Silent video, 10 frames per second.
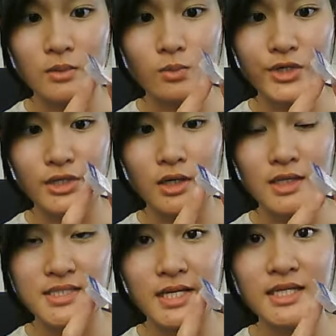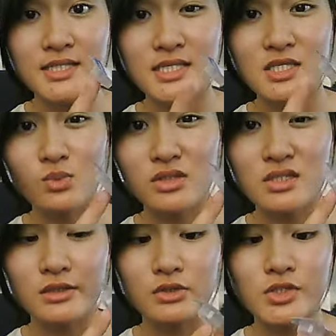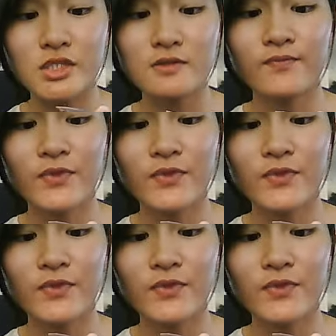for your contact lenses with solution,